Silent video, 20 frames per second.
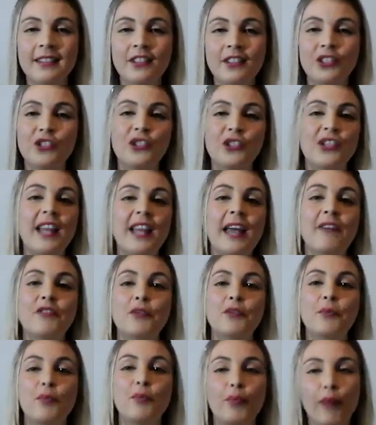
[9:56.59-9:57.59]
You shouldn't have
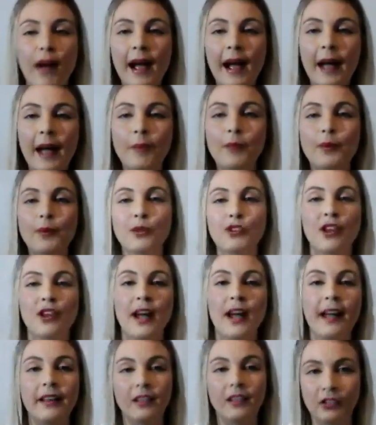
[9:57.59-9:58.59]
to bribe your
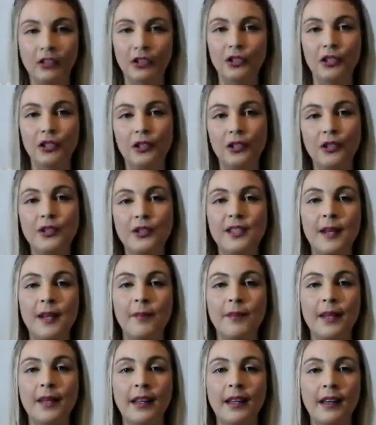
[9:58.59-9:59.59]
child to do
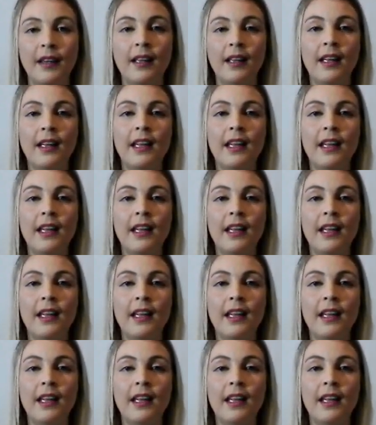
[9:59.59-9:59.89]
something